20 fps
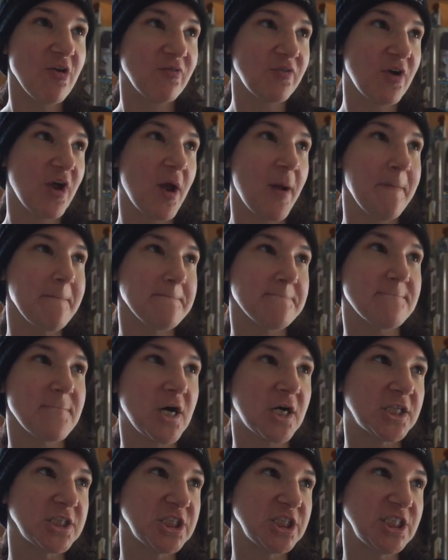from
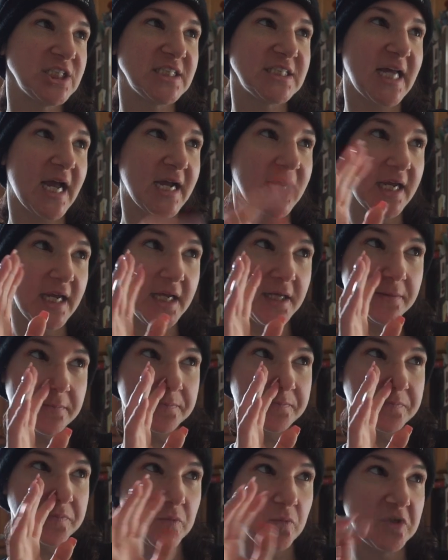March
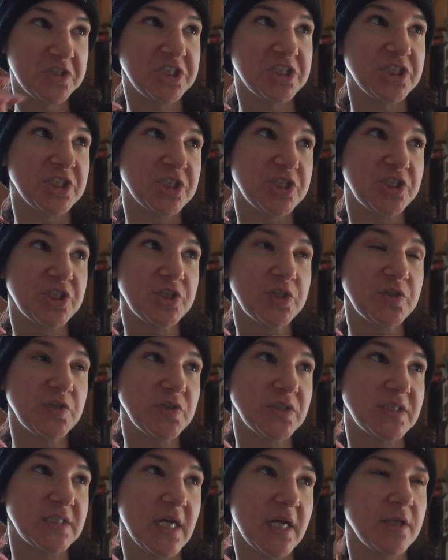2nd, which is a
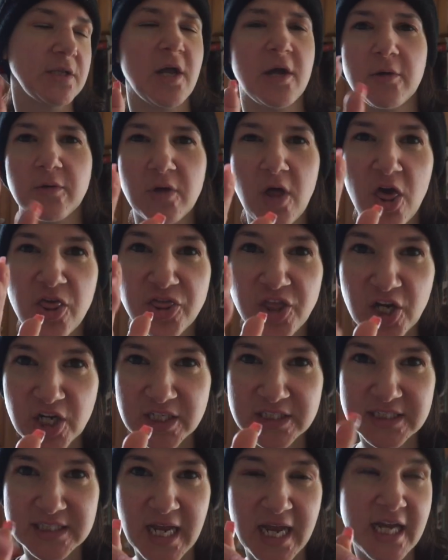Tuesday, no,
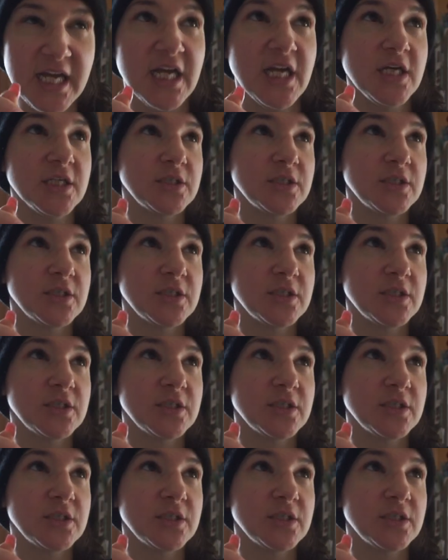Thursday.